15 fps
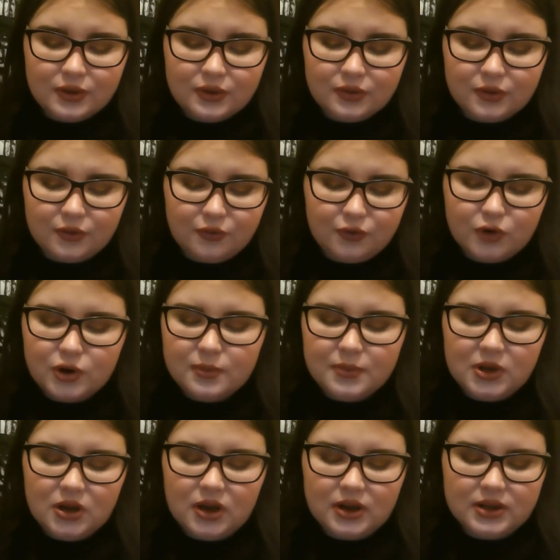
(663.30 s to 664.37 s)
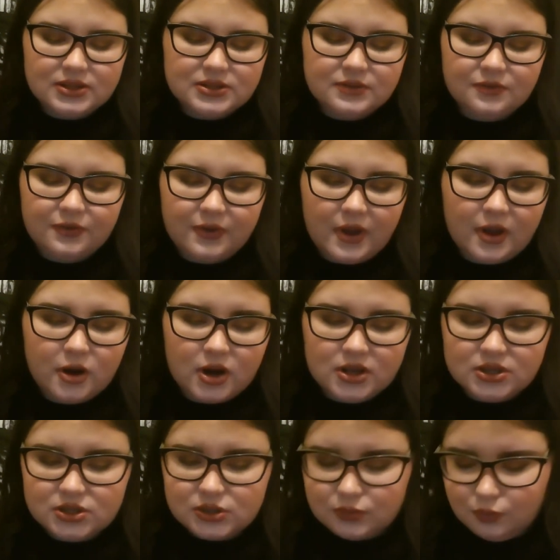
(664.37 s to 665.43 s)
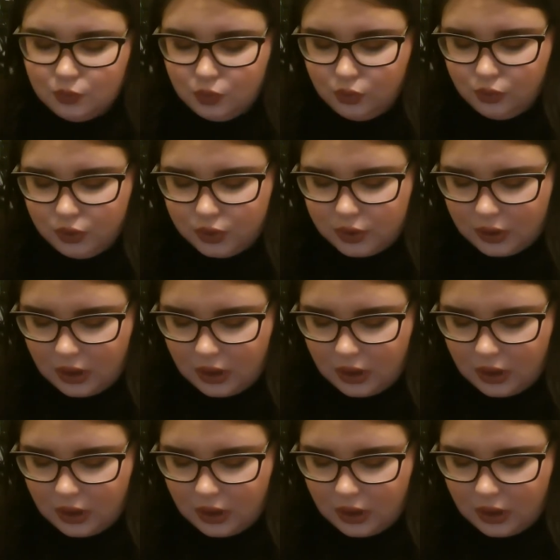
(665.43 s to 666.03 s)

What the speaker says: The formula is very smooth,